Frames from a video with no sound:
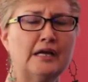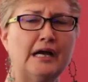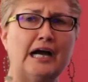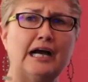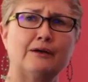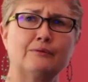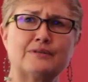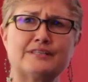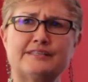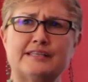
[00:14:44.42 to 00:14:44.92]

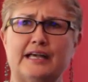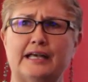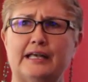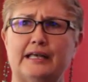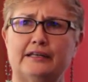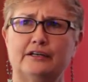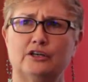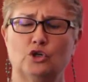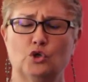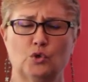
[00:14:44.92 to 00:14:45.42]
I was
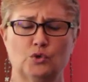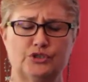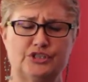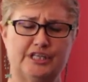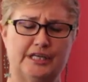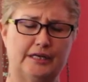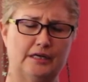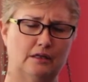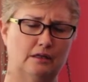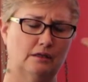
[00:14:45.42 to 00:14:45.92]
at a
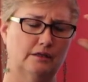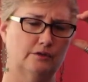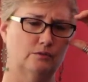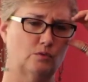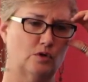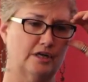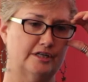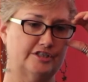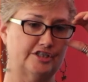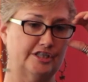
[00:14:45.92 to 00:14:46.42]
hotel in
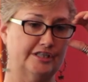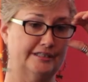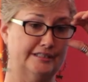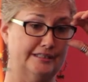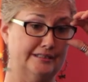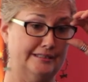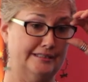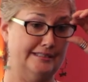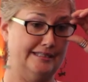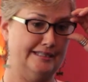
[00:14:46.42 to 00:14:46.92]

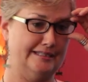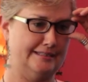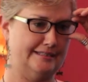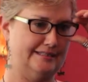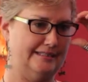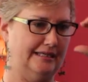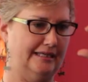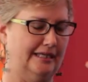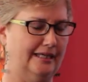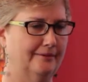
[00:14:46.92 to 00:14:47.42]
Washington,
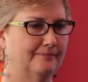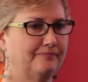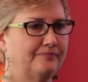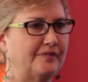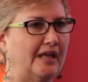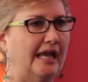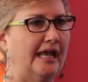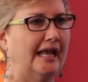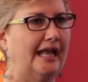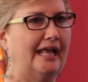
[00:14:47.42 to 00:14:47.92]
D.C.,
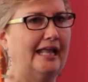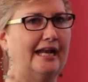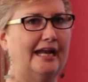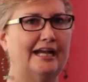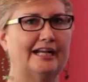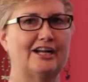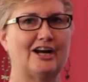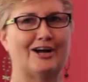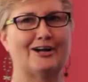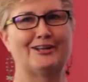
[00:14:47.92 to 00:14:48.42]
and I
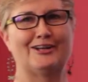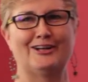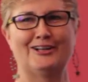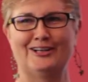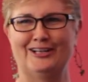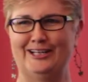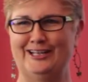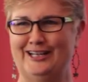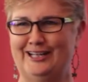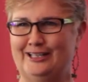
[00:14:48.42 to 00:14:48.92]
got
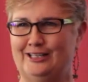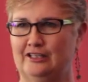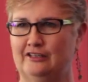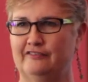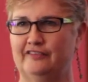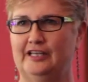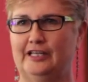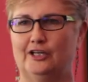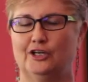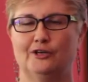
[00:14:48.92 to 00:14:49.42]
on an
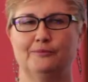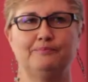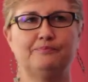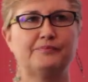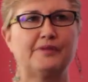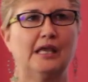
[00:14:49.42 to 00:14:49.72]
elevator.